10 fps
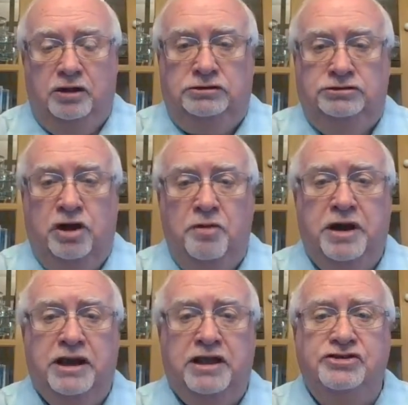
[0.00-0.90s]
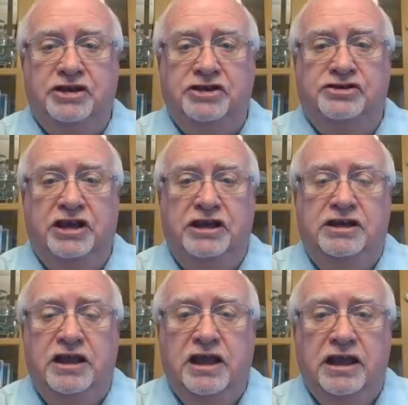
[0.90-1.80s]
Nobody can
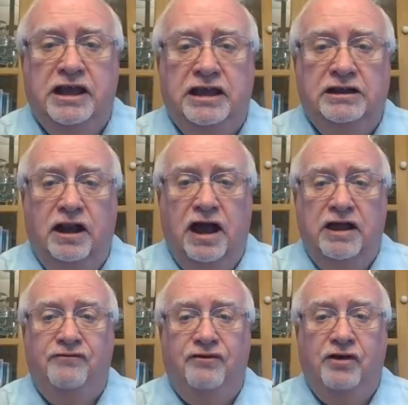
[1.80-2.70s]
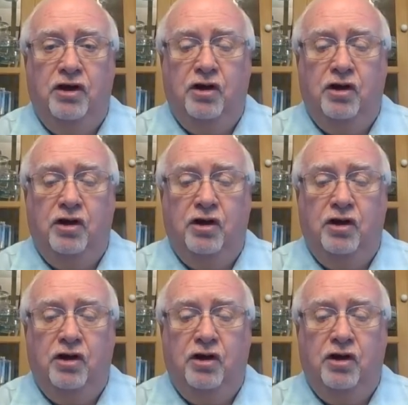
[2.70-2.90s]
succeed in life,